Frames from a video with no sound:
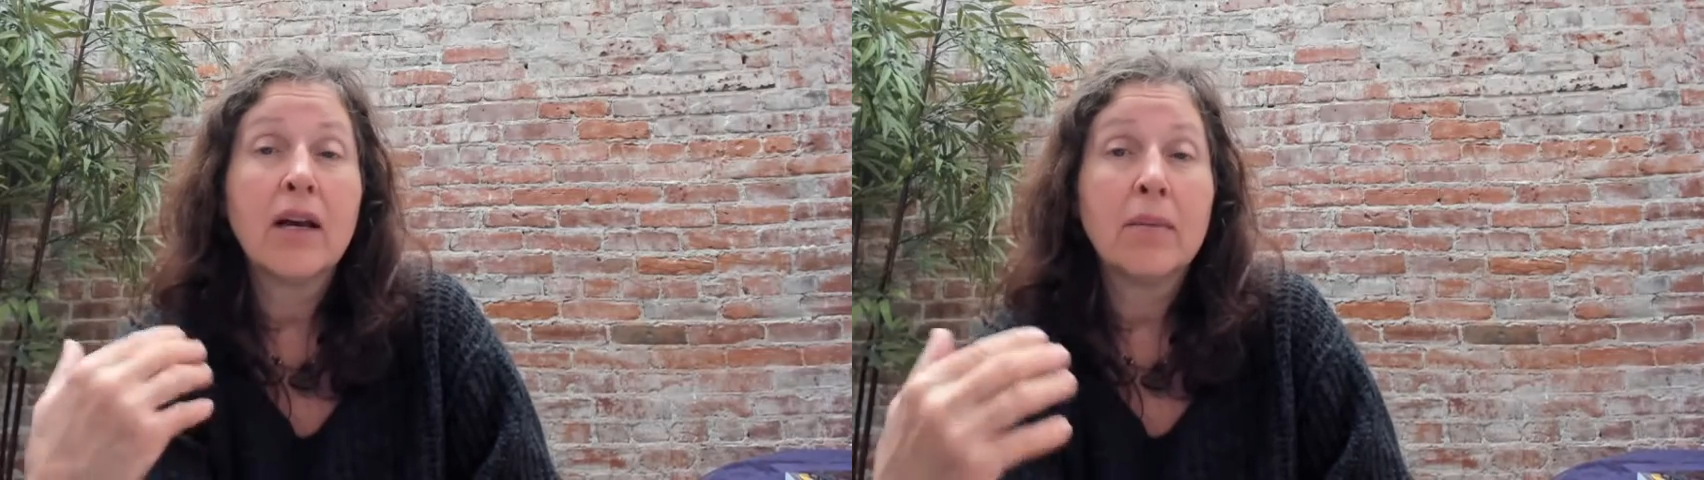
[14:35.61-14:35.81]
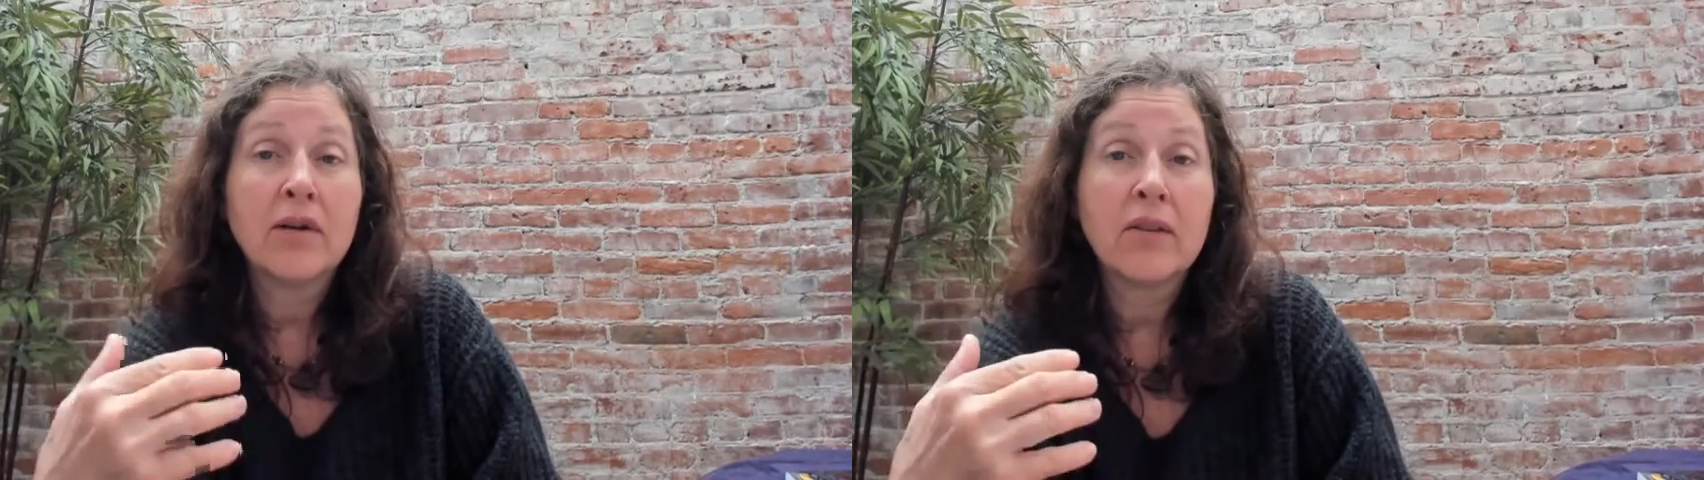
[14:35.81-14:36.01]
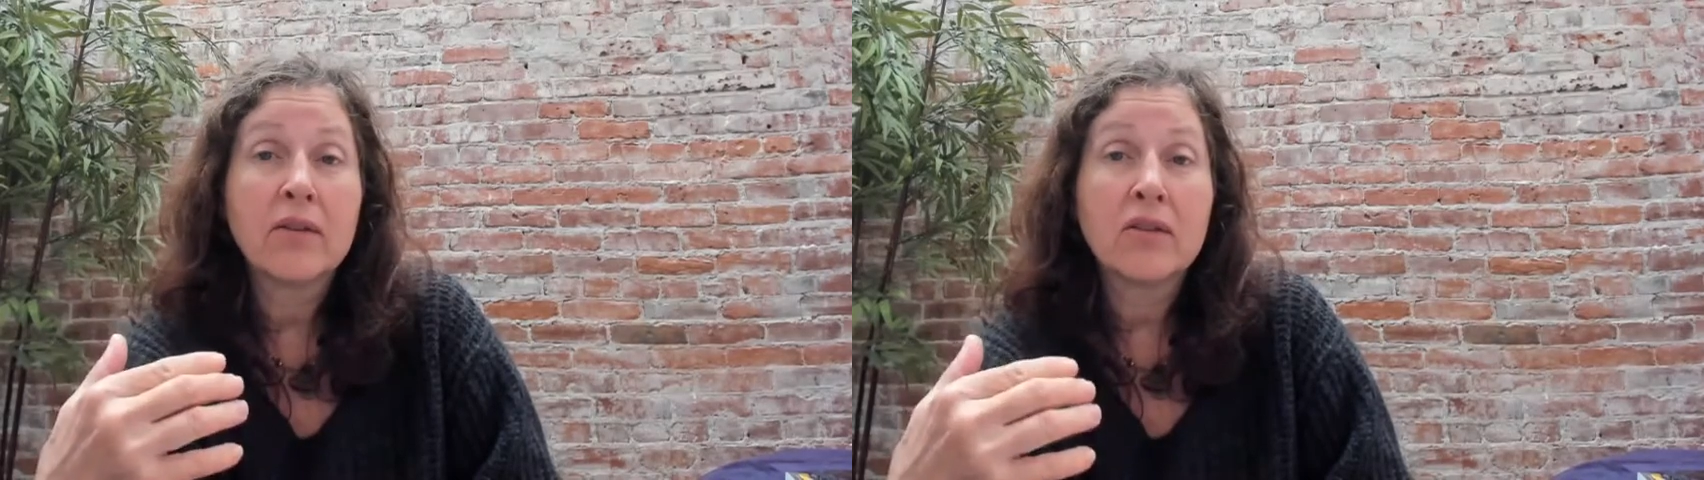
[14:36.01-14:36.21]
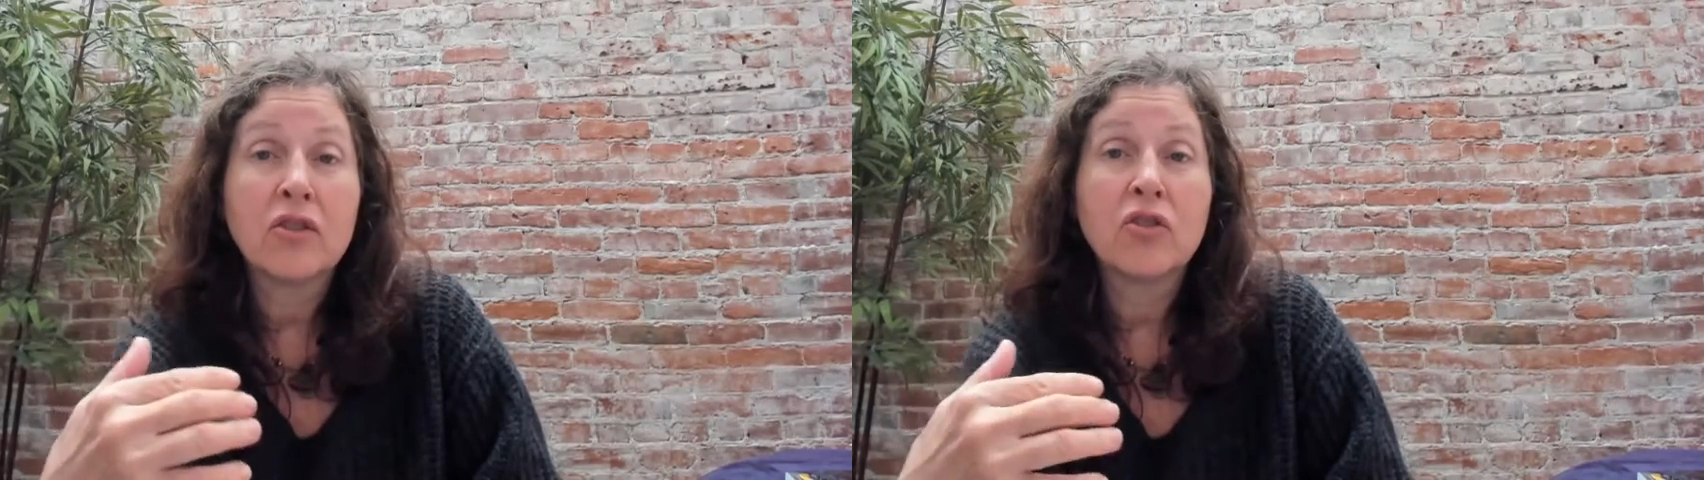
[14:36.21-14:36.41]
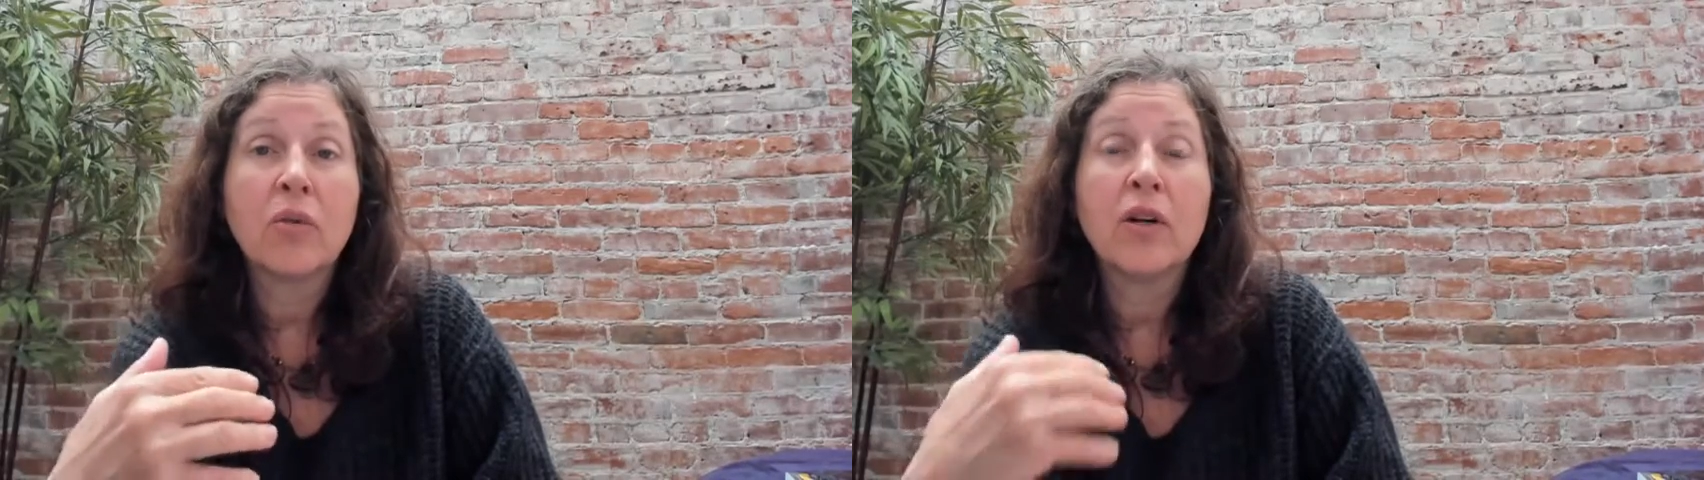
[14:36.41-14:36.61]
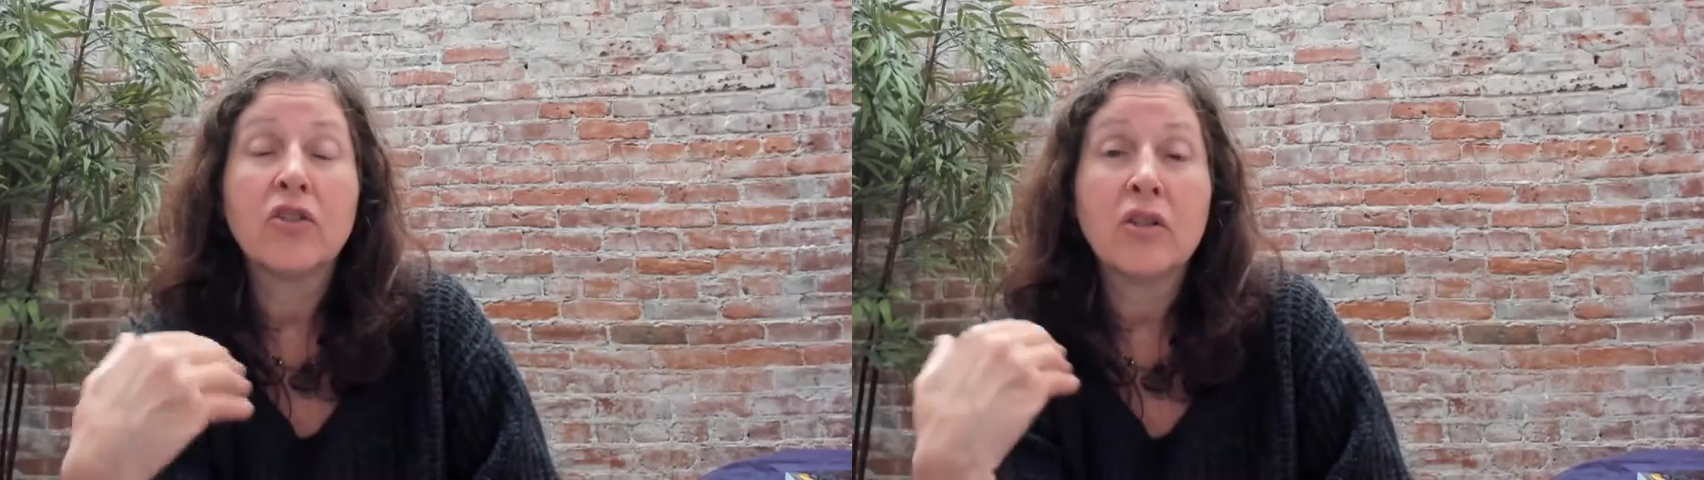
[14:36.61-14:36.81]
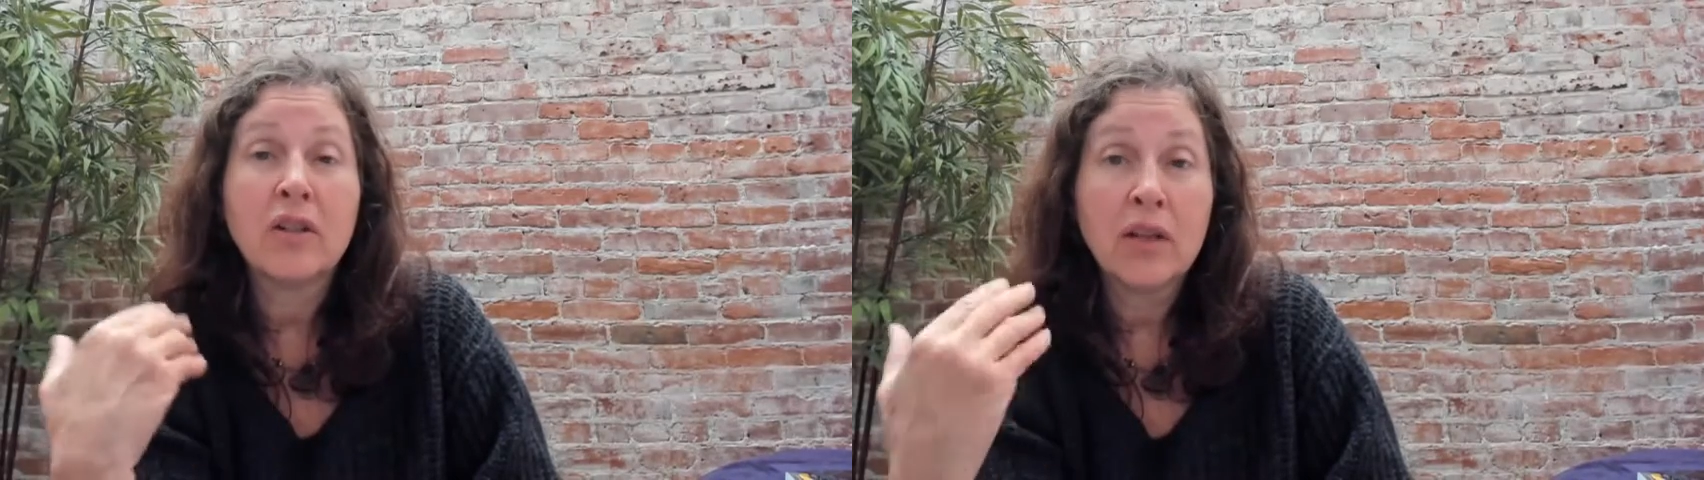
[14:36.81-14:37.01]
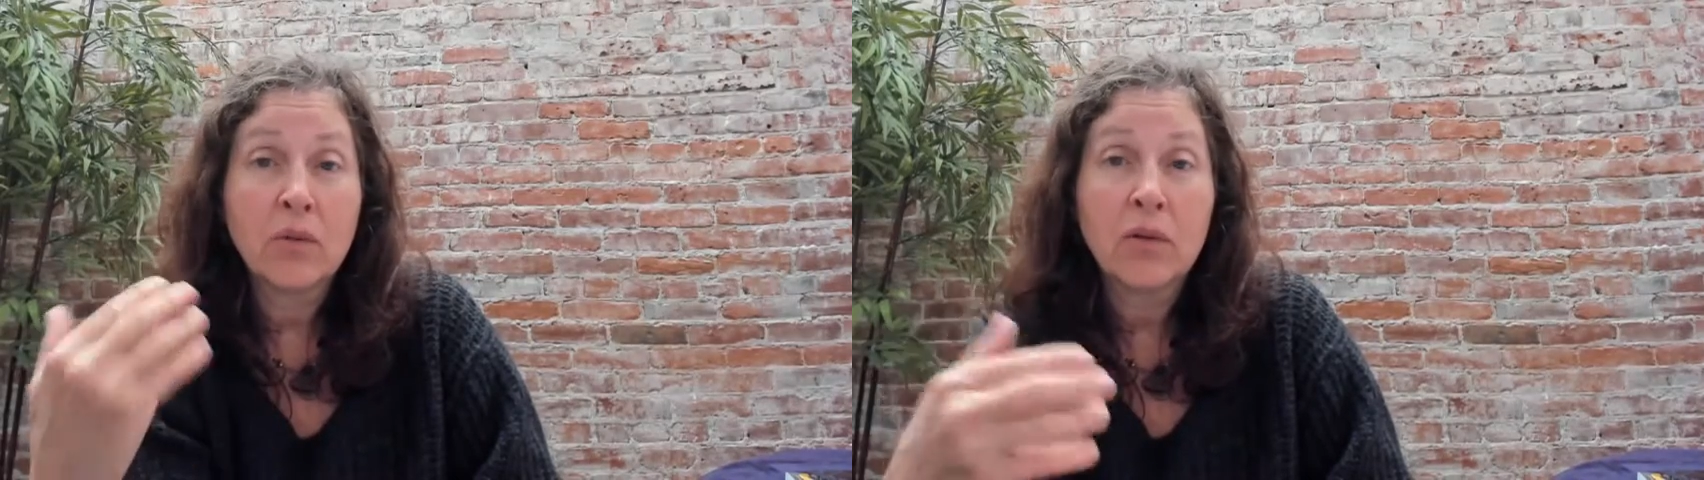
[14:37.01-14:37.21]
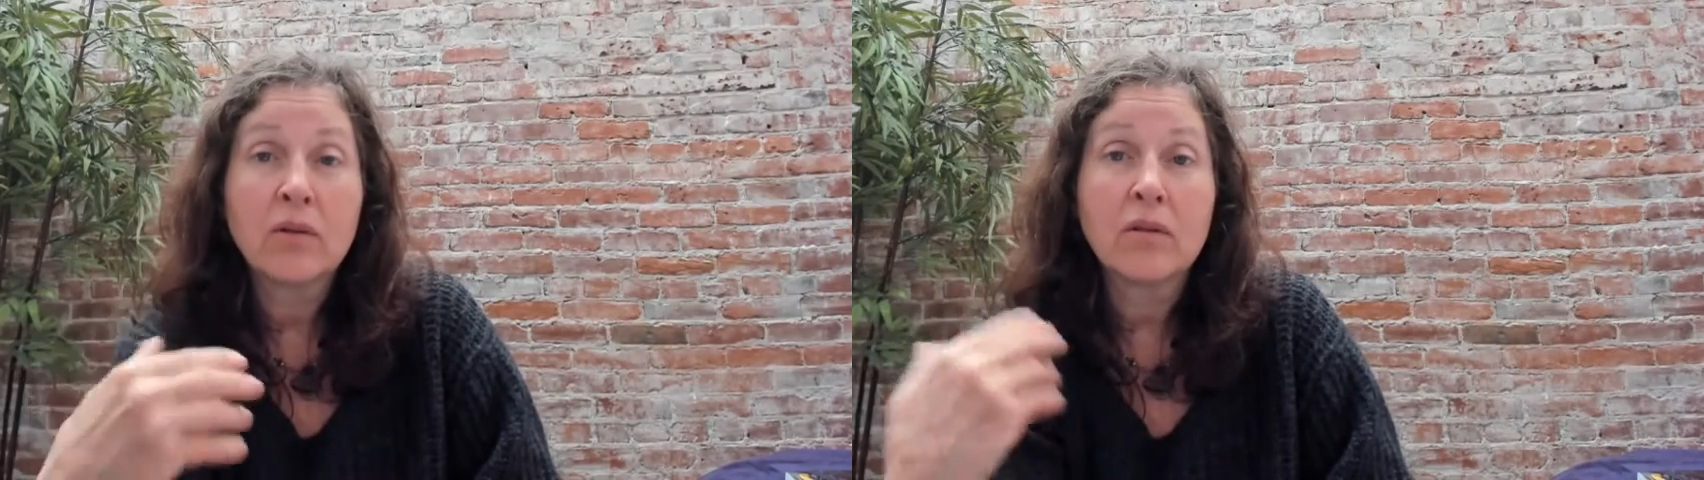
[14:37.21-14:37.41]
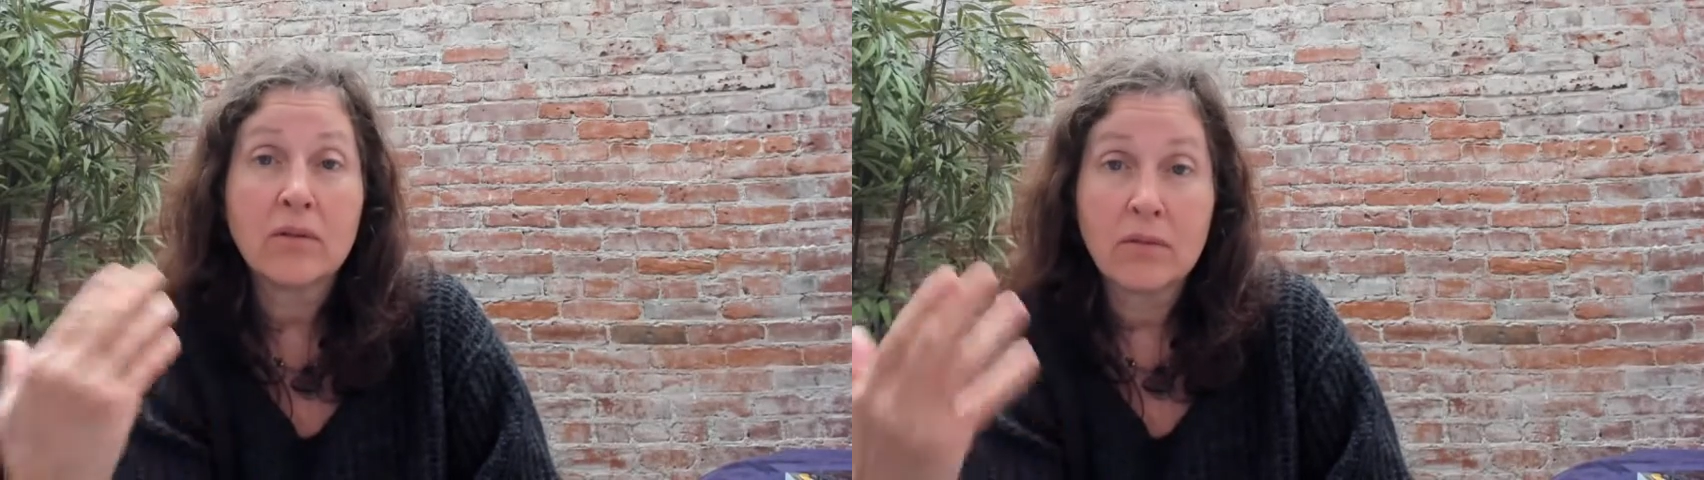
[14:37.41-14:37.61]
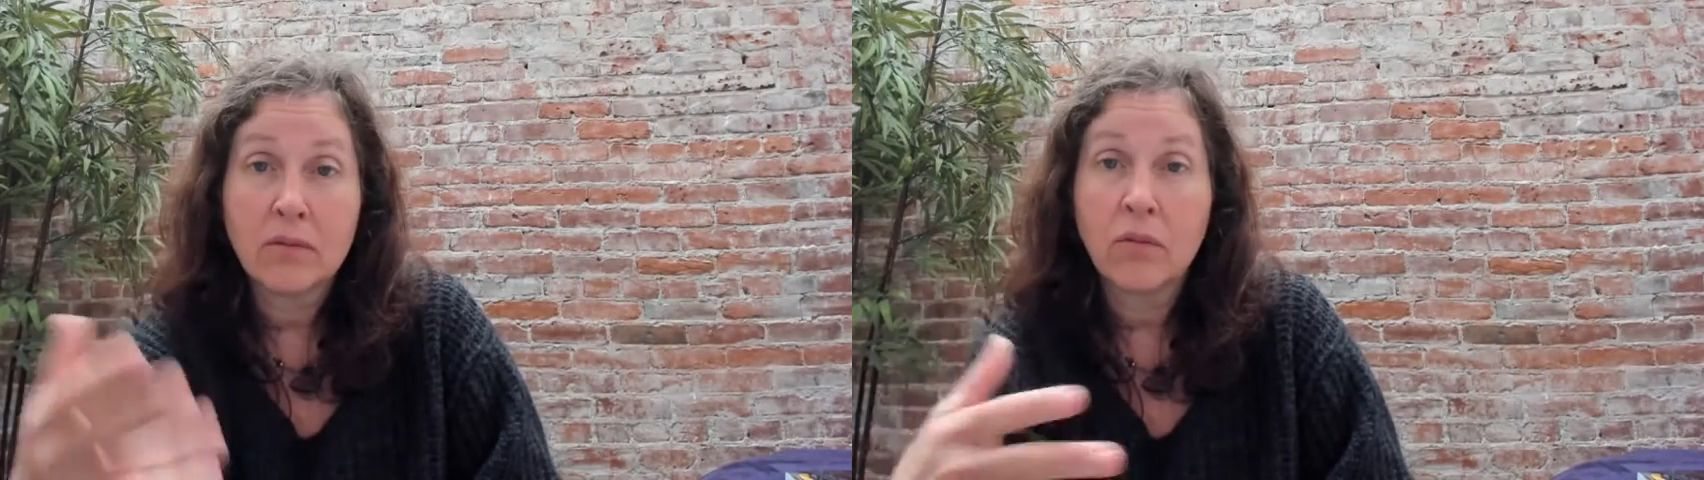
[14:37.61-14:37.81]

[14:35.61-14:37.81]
about the situation, it will